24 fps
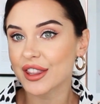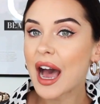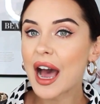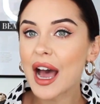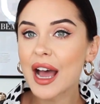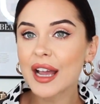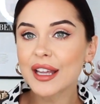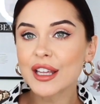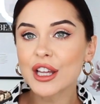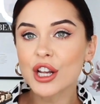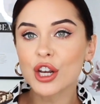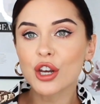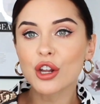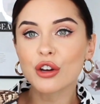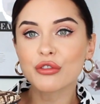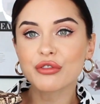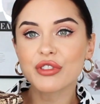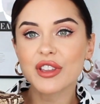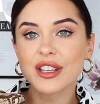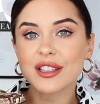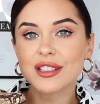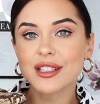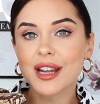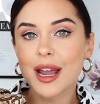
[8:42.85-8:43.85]
I love
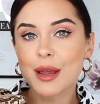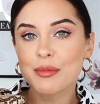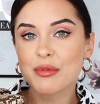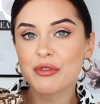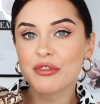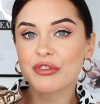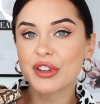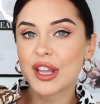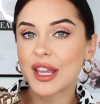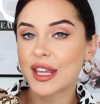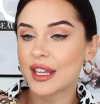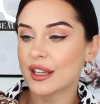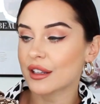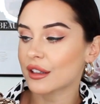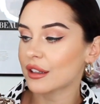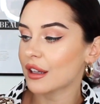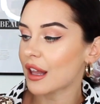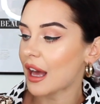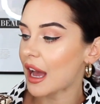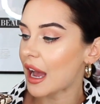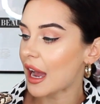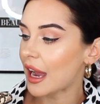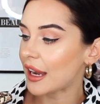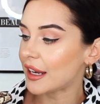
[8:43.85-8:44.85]
this type of heel
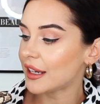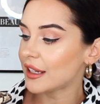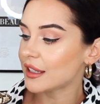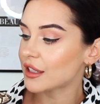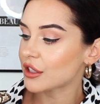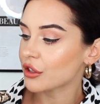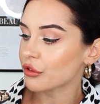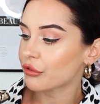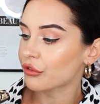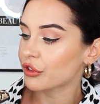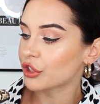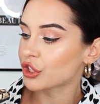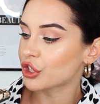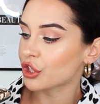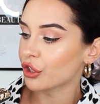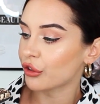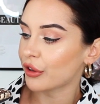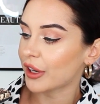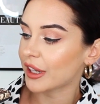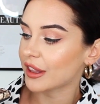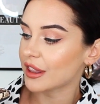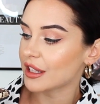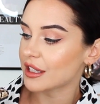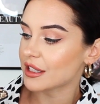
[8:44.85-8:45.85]
height for
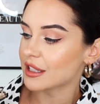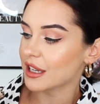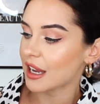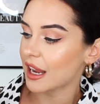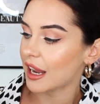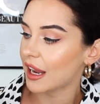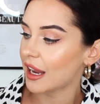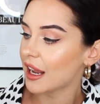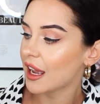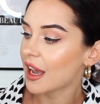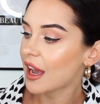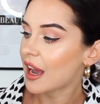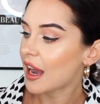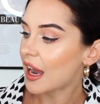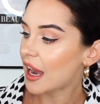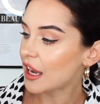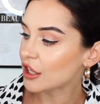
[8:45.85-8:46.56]
during the day.